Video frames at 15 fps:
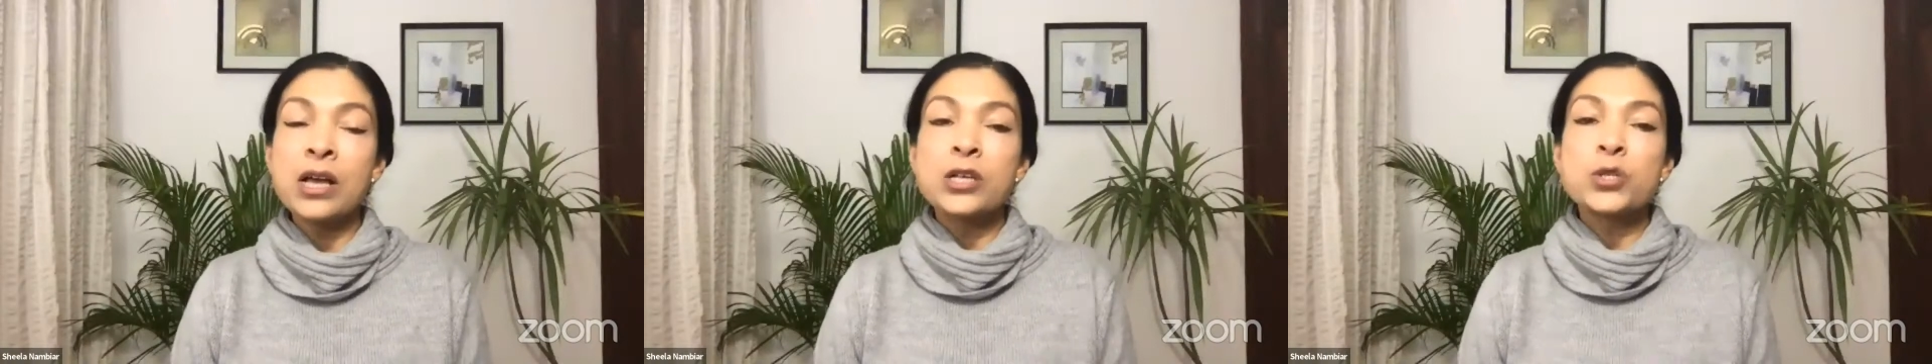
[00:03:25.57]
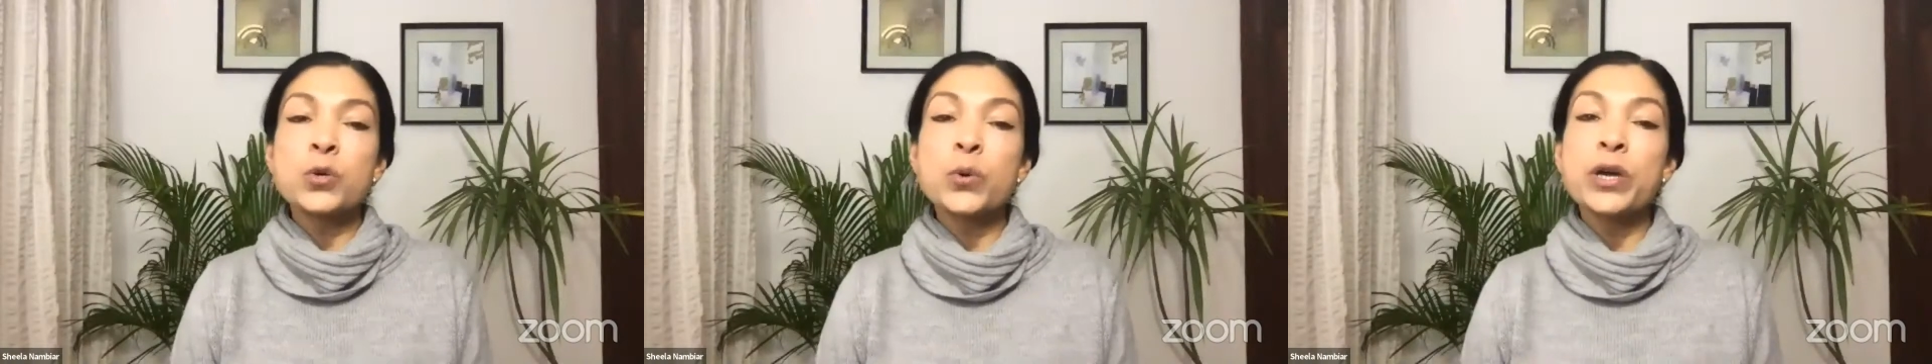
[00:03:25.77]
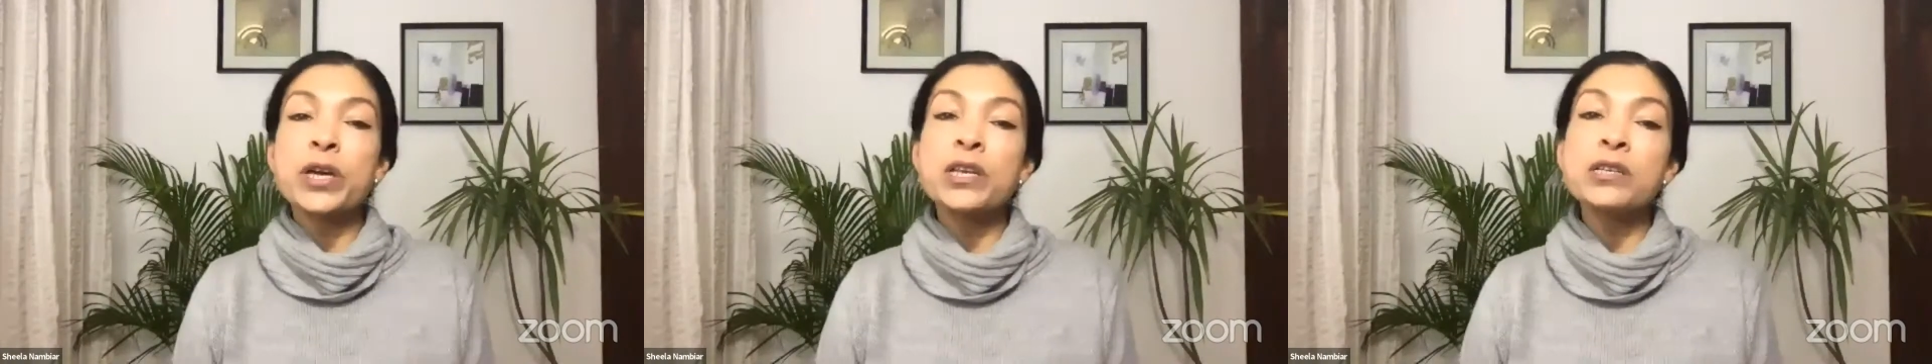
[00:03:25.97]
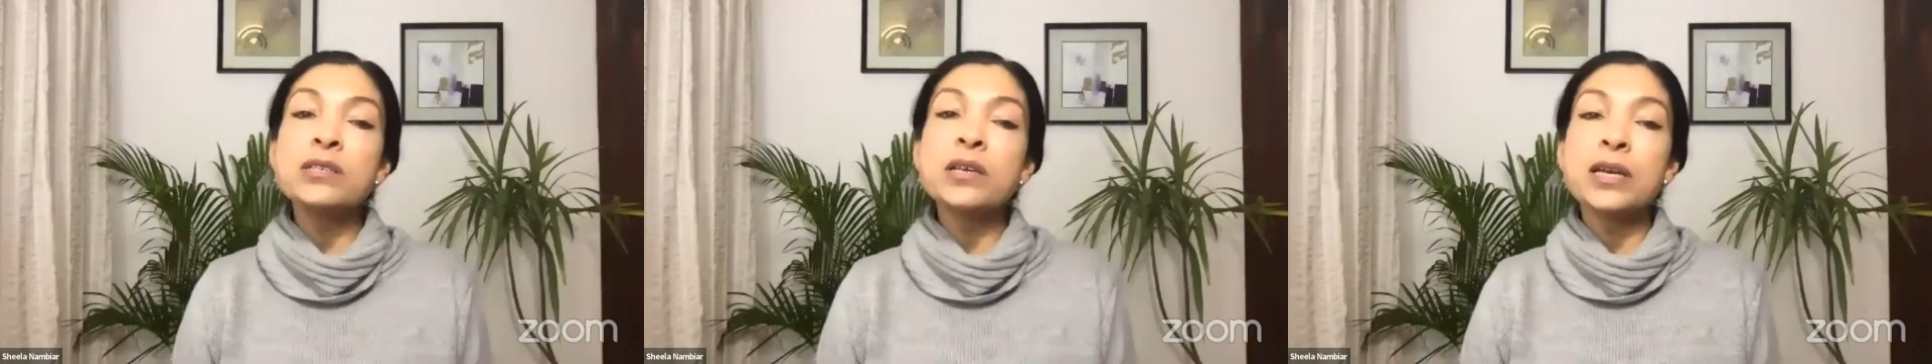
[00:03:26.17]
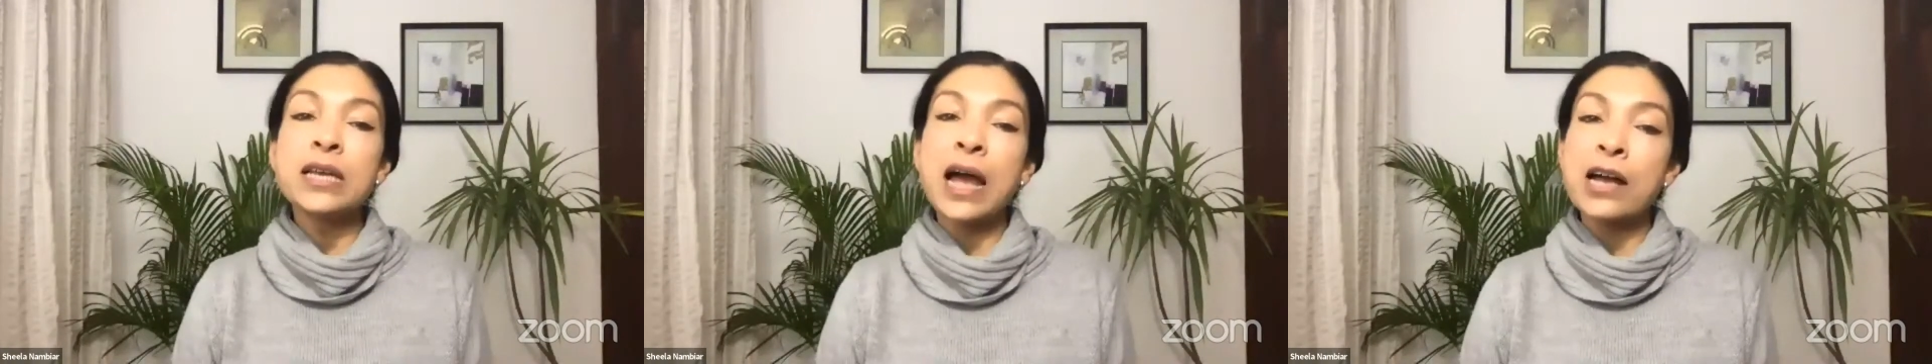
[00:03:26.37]
So
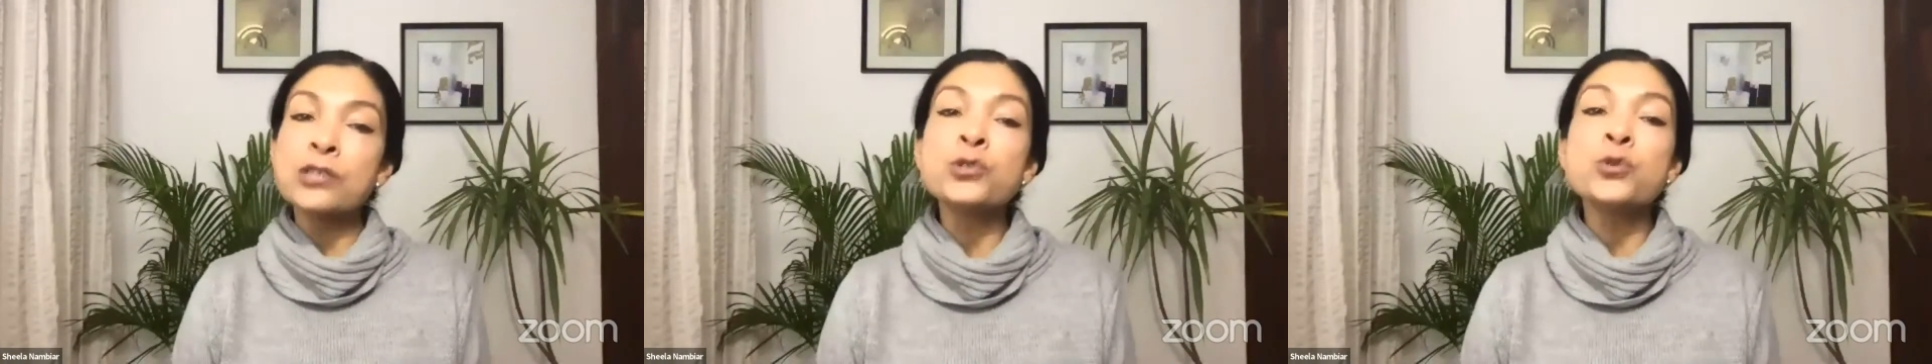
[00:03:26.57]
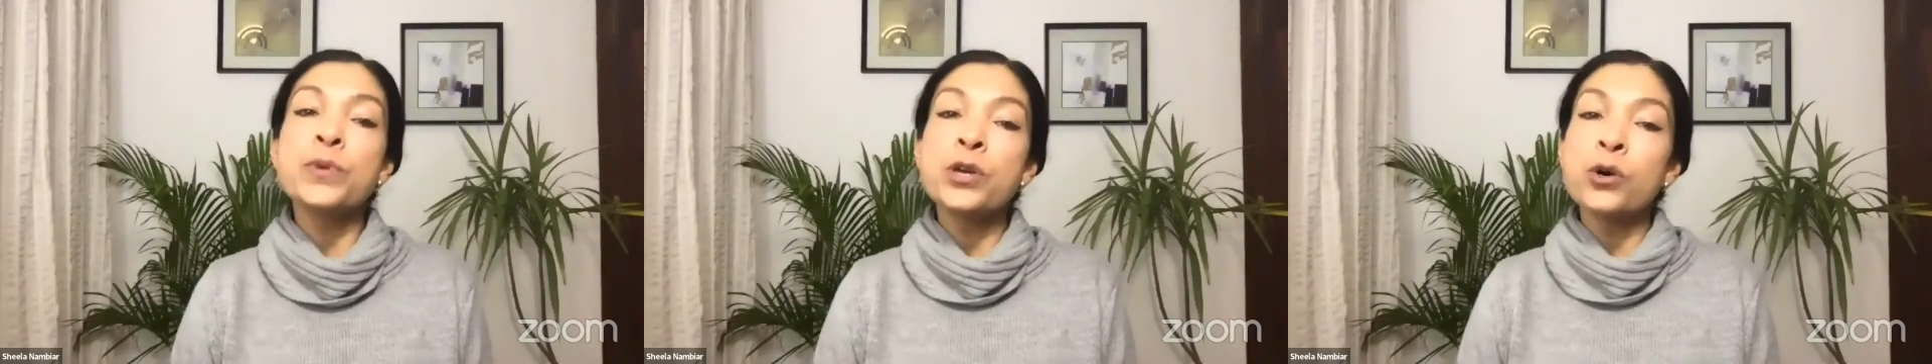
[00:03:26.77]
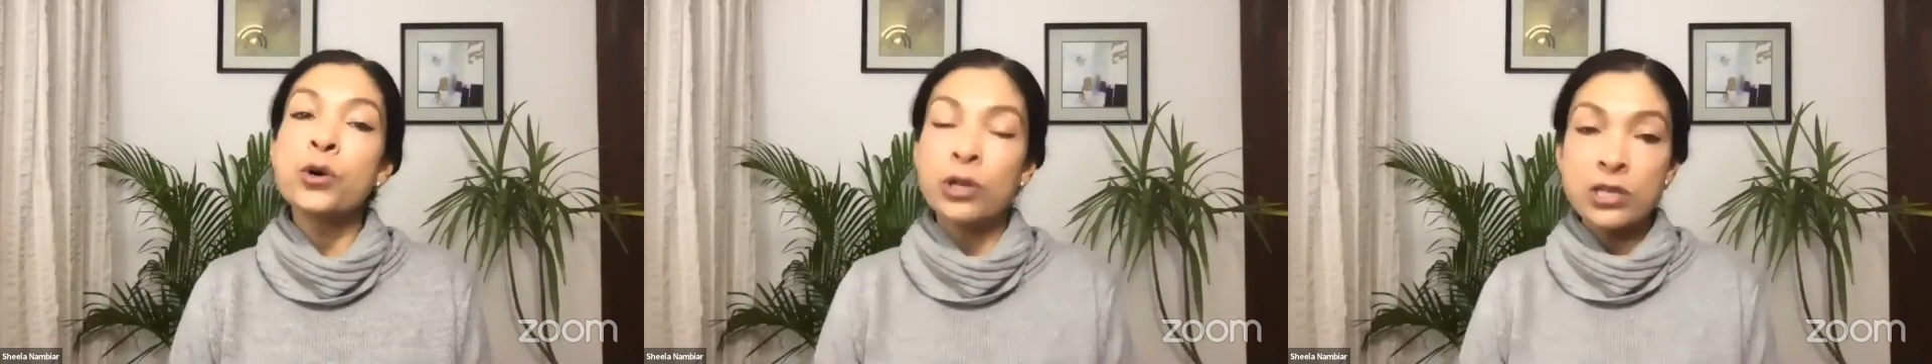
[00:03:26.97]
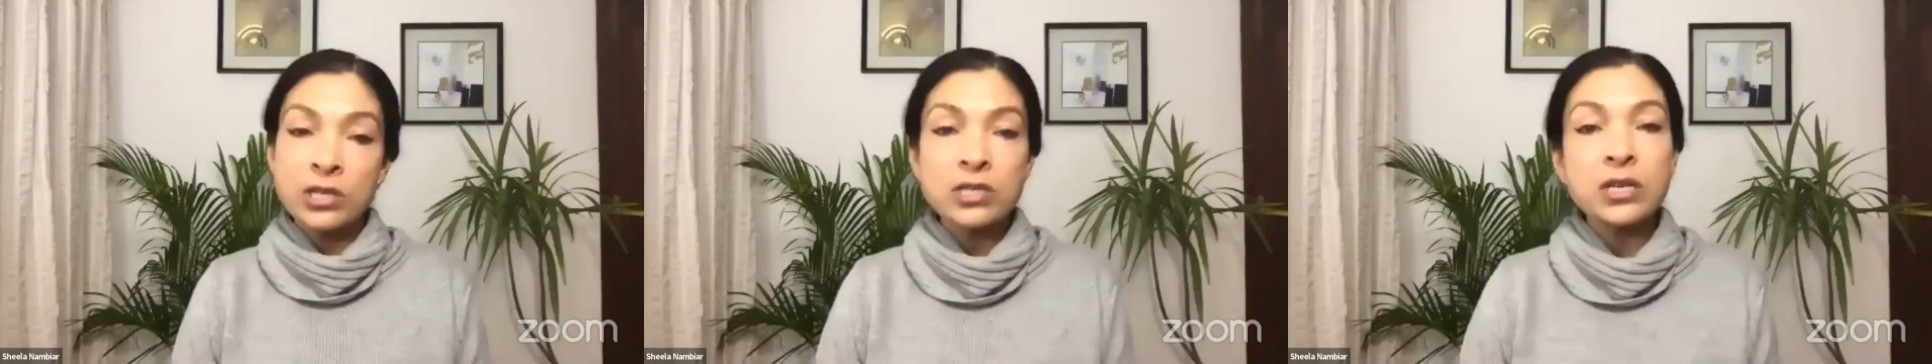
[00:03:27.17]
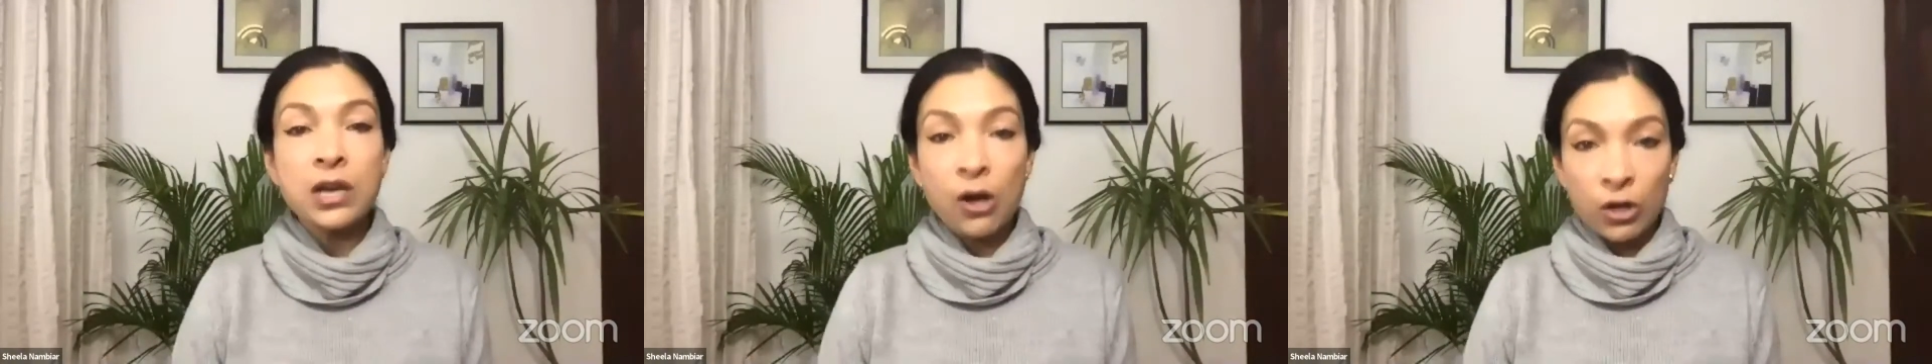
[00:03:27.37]
it has to be a
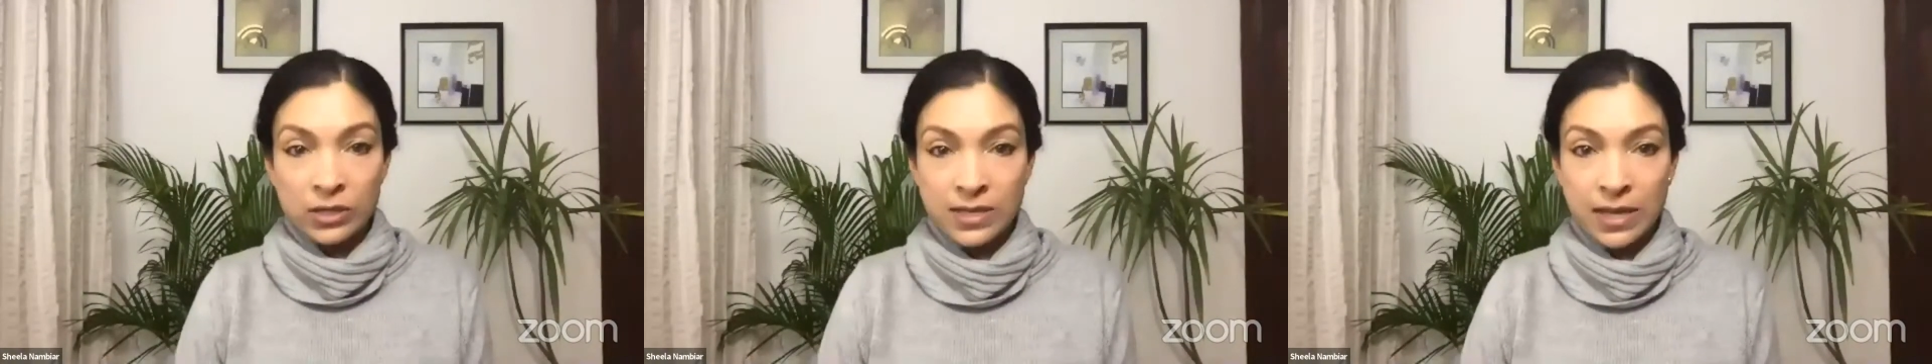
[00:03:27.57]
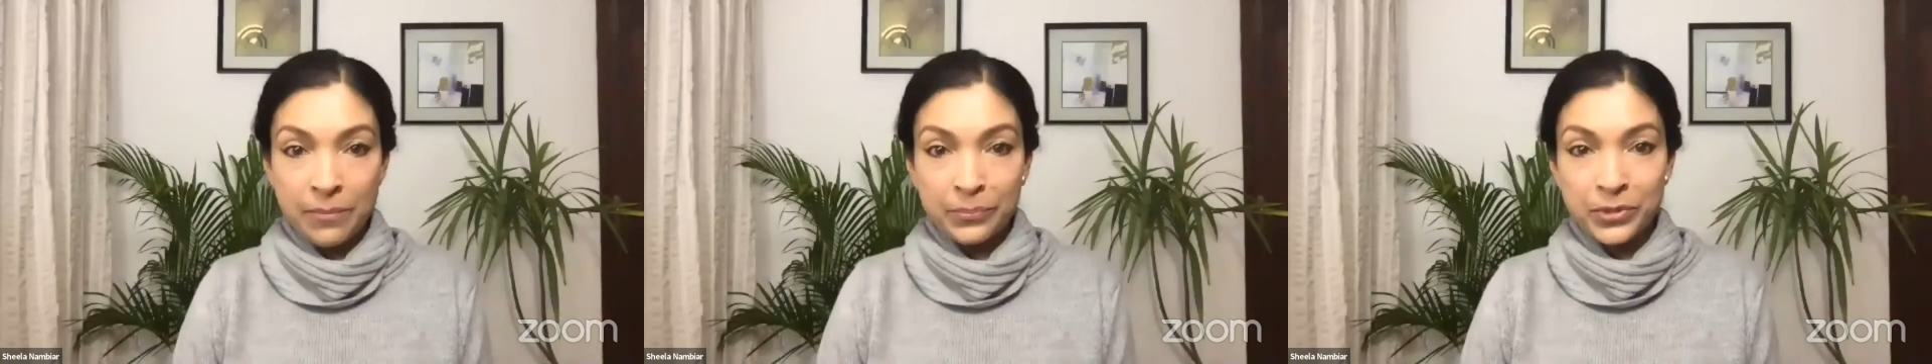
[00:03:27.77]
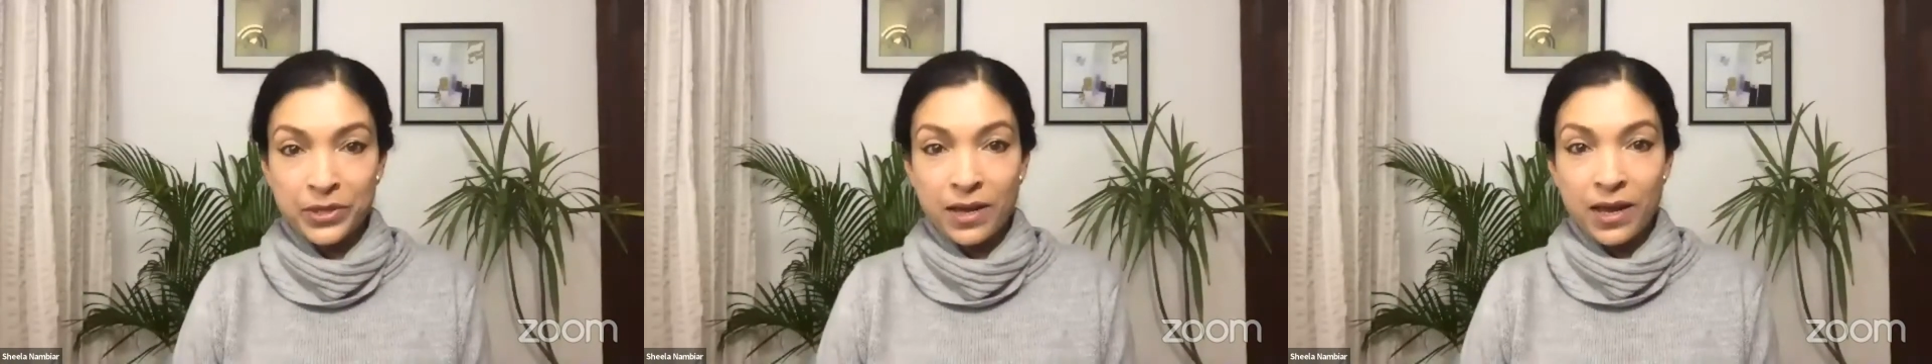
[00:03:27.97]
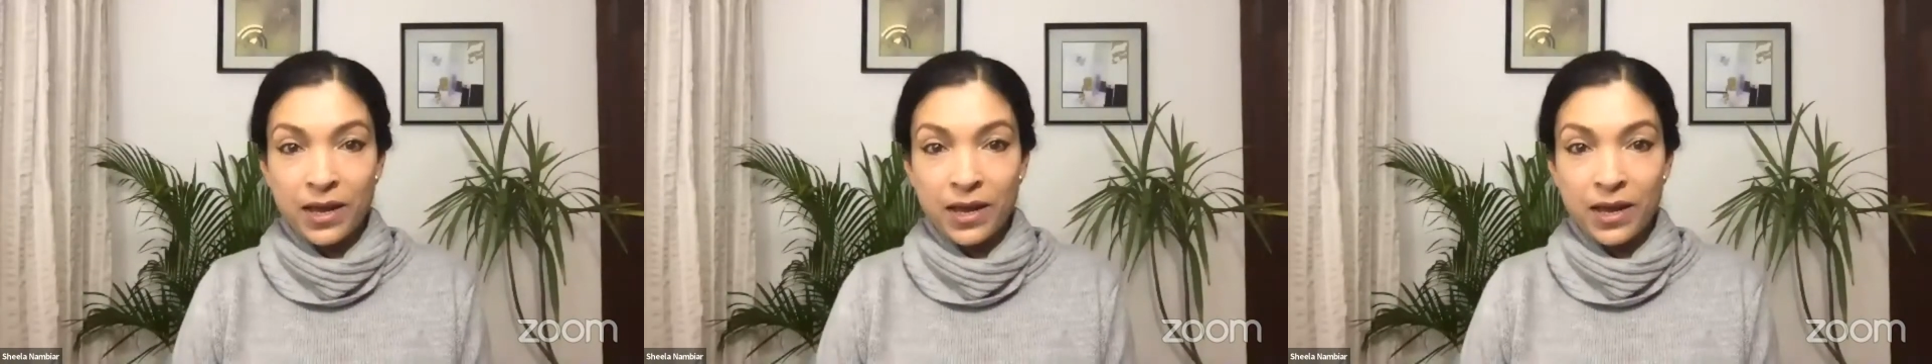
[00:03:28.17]
holistic concept.